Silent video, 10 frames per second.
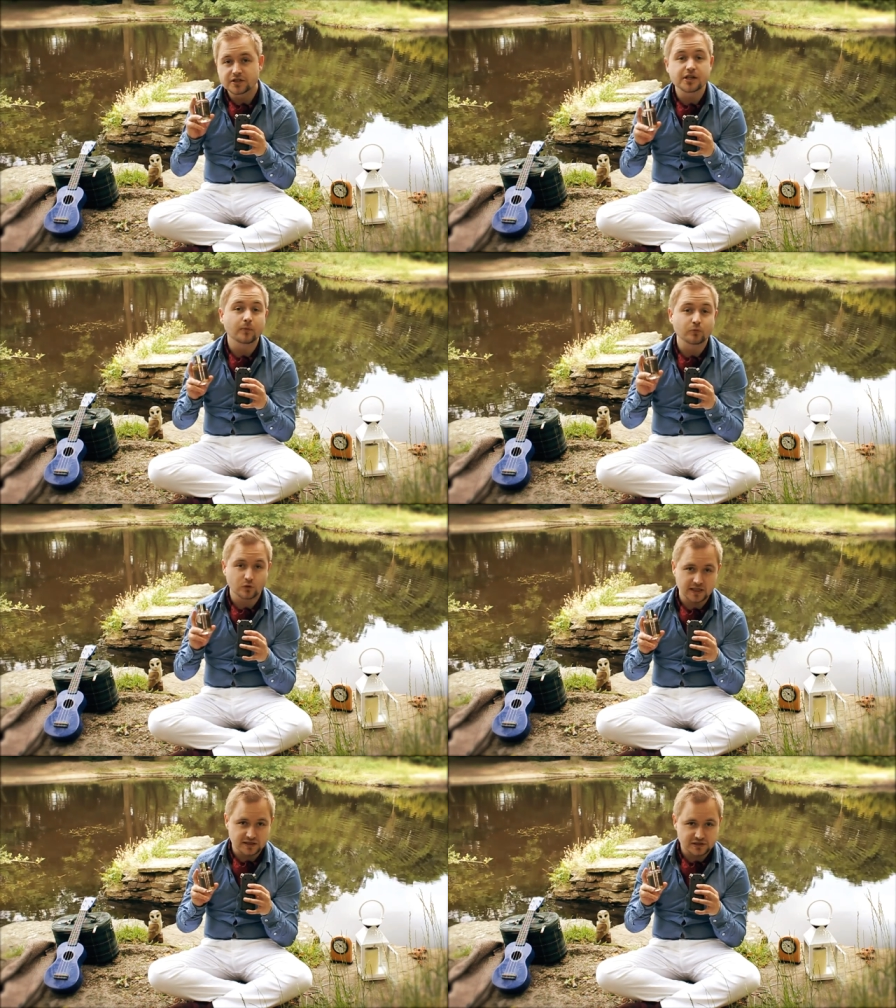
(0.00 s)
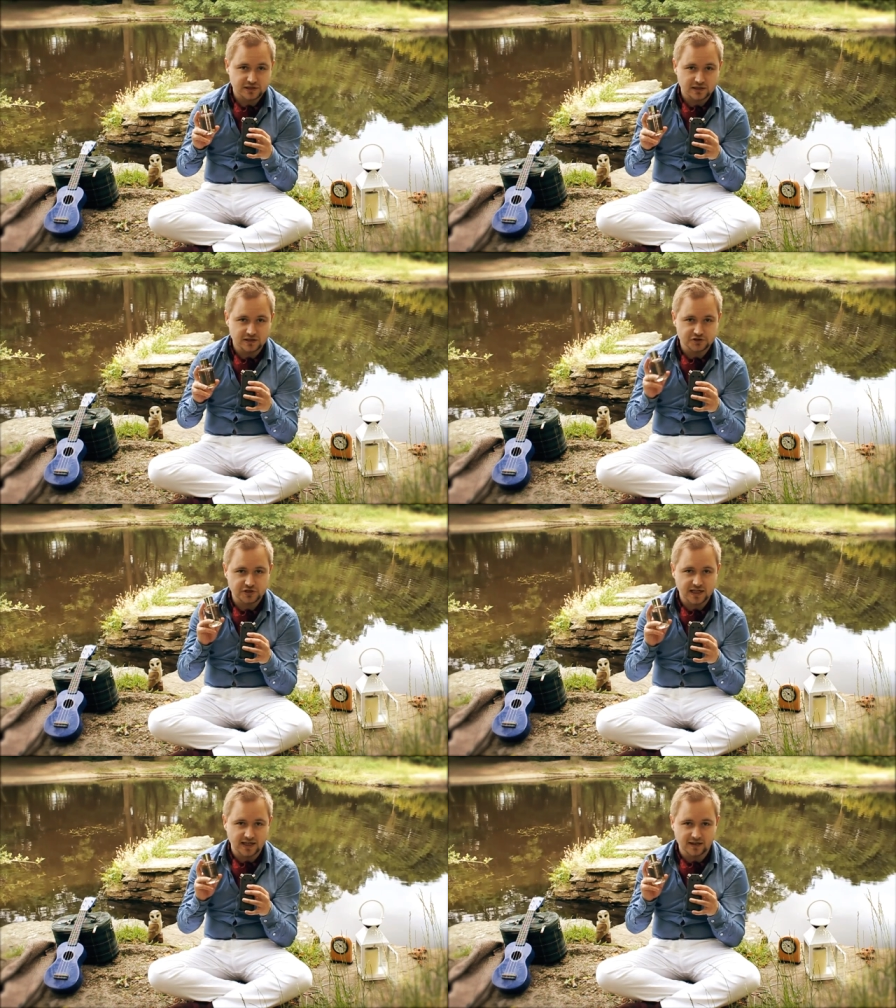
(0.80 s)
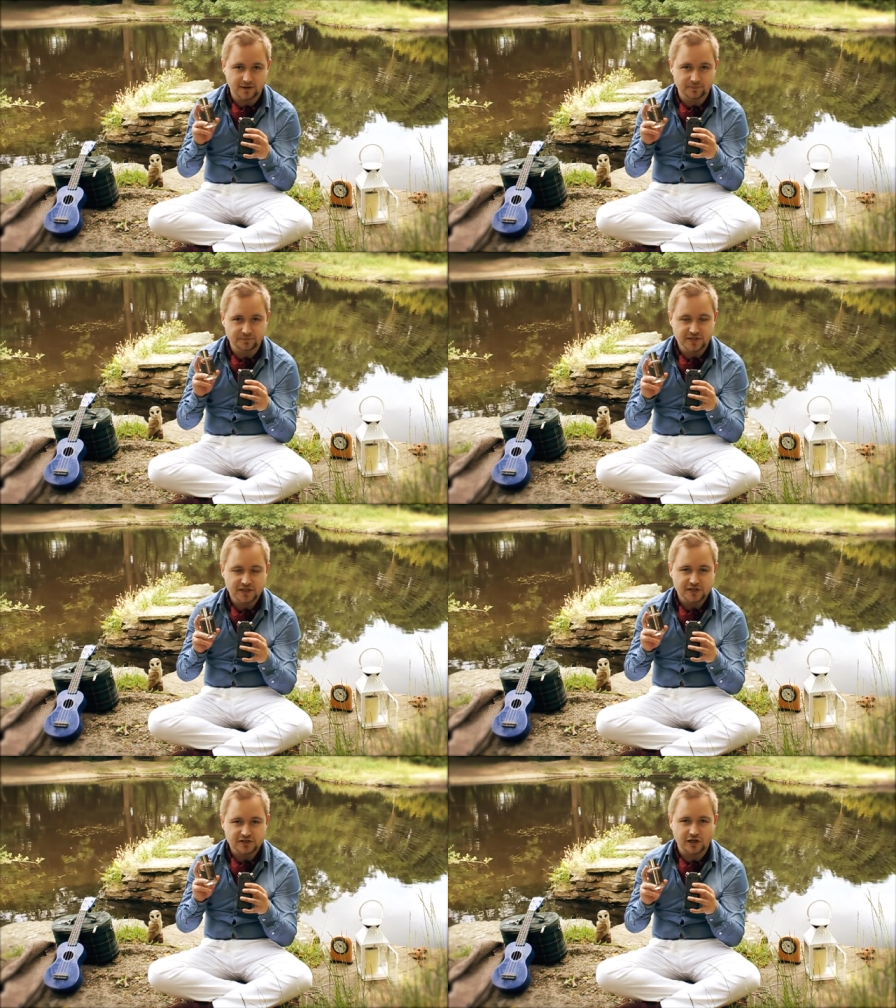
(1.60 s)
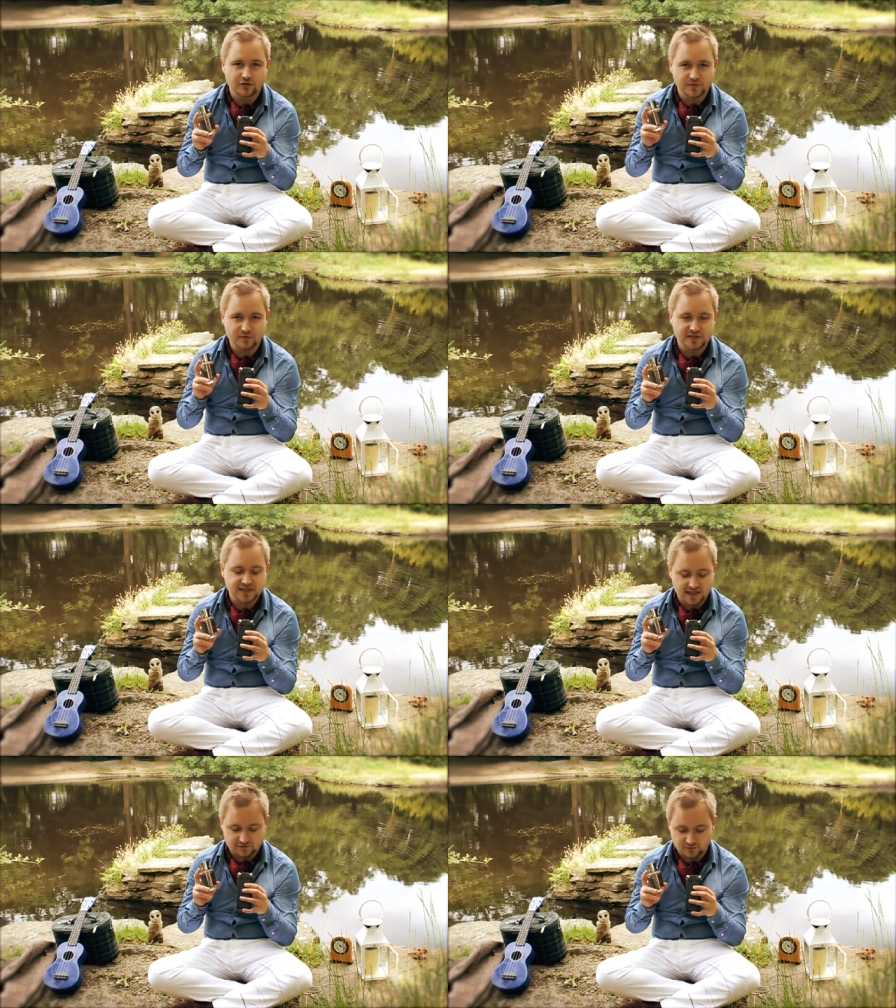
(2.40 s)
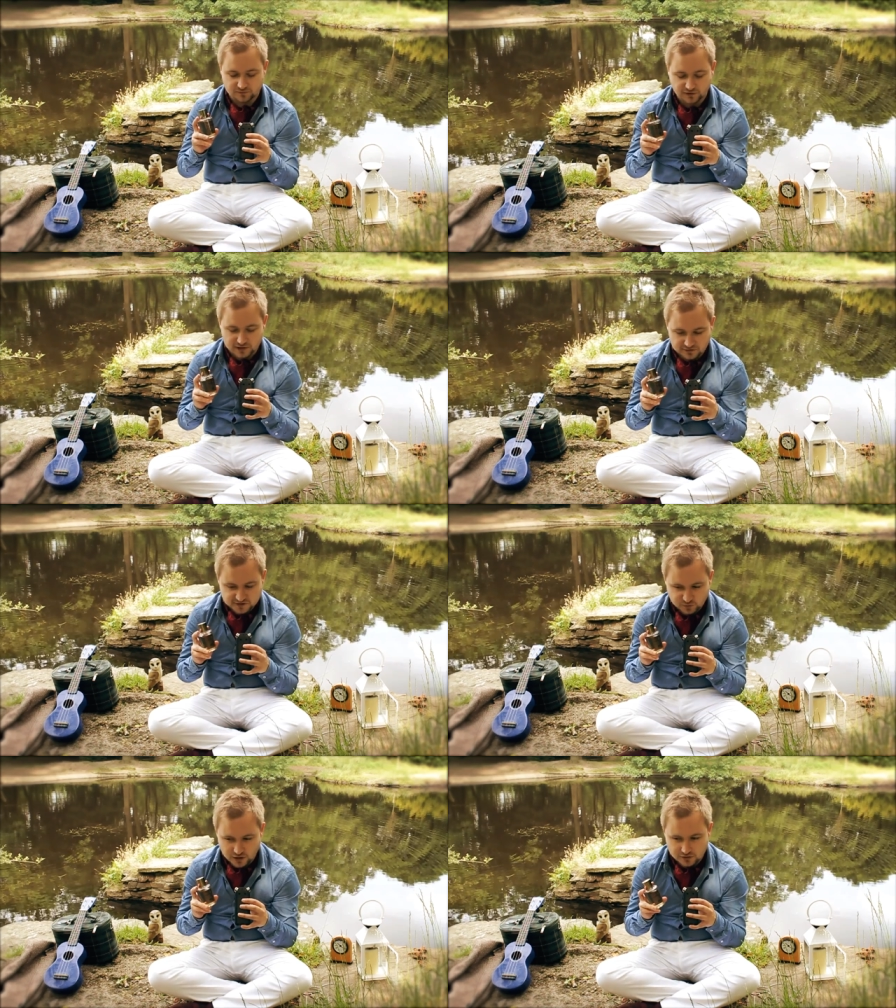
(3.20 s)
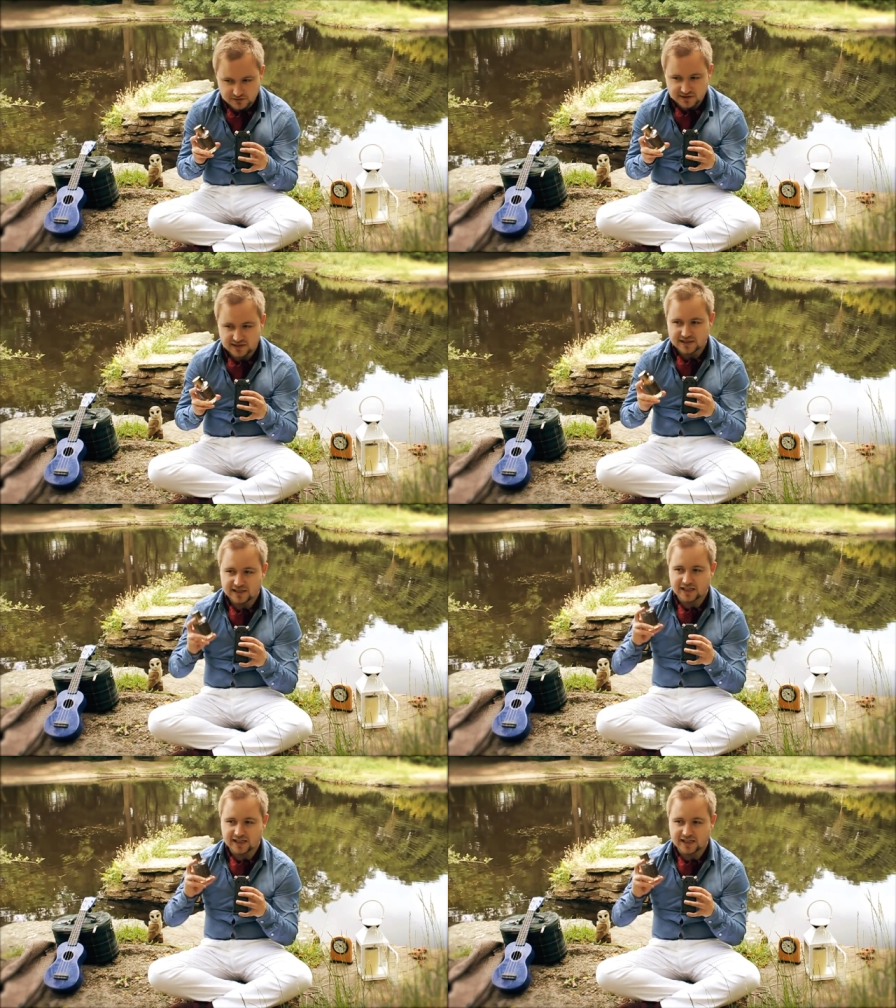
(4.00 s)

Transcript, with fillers: dumb reach, as um, Jeremy would say from Fragrance Bros.